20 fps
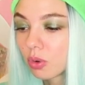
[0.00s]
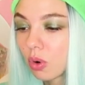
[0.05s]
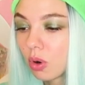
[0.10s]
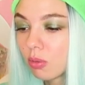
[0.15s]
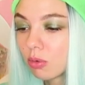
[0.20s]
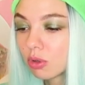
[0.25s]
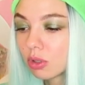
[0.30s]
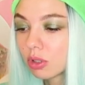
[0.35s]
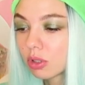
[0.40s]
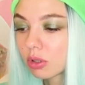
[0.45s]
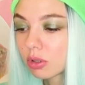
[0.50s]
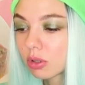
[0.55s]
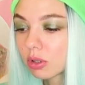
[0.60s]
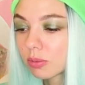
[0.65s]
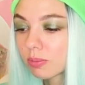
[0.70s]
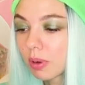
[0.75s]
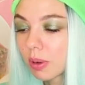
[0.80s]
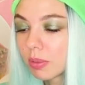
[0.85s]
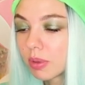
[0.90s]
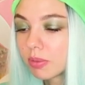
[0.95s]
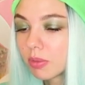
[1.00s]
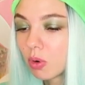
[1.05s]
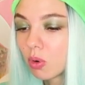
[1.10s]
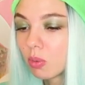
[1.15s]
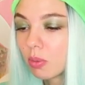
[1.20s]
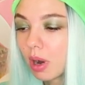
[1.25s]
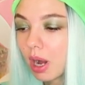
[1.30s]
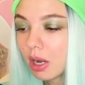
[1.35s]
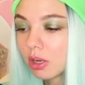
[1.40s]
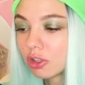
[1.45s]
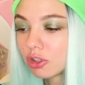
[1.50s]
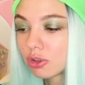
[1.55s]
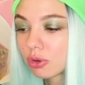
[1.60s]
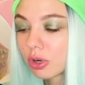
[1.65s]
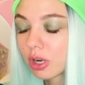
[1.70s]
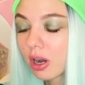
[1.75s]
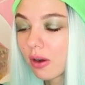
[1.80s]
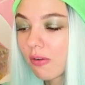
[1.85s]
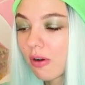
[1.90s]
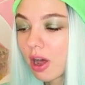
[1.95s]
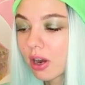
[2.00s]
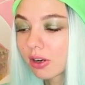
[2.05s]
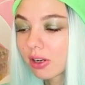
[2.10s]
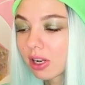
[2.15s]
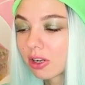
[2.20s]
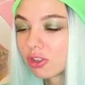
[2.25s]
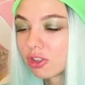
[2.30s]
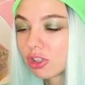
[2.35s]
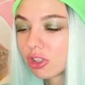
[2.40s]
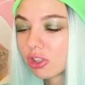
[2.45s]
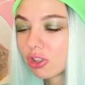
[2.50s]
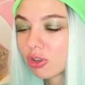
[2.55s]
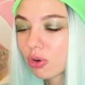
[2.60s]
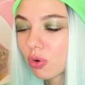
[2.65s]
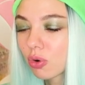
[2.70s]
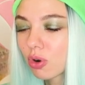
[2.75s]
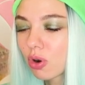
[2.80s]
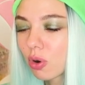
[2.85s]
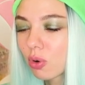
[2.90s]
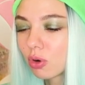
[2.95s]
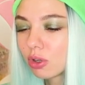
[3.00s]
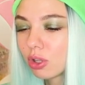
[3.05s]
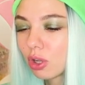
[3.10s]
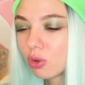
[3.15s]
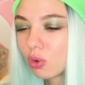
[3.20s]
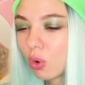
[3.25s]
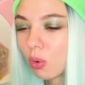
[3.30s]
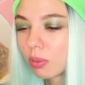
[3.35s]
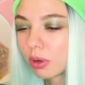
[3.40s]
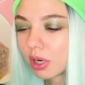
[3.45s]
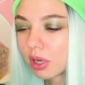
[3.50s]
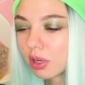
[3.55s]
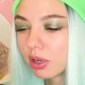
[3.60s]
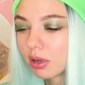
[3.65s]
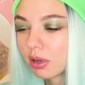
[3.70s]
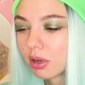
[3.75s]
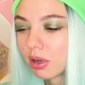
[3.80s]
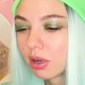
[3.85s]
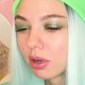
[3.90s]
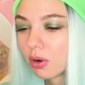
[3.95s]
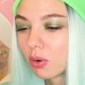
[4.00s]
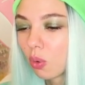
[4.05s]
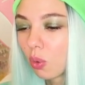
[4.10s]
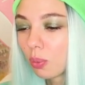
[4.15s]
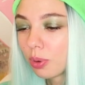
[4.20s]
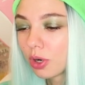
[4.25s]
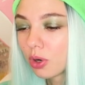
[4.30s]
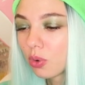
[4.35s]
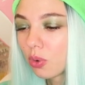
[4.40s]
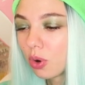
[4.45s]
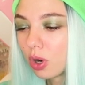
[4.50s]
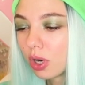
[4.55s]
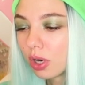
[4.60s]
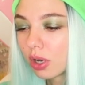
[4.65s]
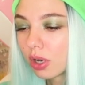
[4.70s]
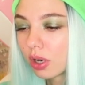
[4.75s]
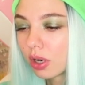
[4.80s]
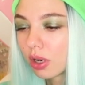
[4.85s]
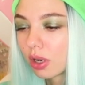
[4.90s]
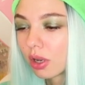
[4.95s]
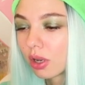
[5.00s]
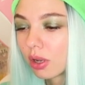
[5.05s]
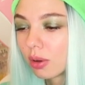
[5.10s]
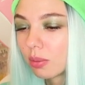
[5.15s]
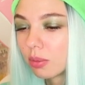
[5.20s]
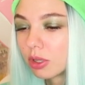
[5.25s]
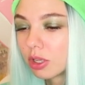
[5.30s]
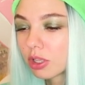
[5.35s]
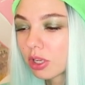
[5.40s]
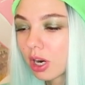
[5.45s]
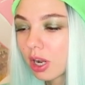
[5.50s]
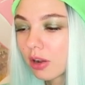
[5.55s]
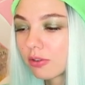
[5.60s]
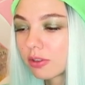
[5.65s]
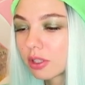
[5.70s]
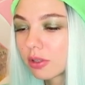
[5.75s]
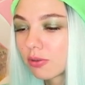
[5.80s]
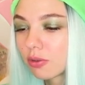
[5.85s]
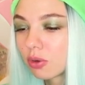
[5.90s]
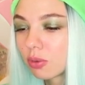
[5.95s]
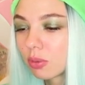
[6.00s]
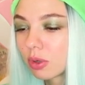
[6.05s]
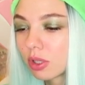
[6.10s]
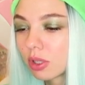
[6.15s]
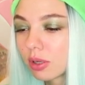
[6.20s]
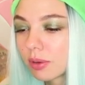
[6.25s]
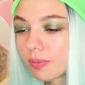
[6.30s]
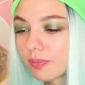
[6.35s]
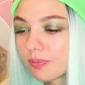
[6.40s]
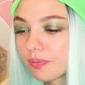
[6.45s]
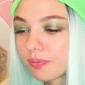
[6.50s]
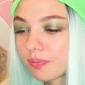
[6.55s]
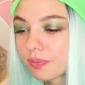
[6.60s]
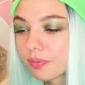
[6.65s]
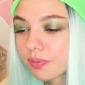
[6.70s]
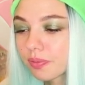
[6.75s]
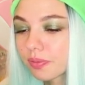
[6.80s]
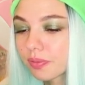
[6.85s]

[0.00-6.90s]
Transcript: Our Tom is insidious and Ginger is kind and funny. I like him very much.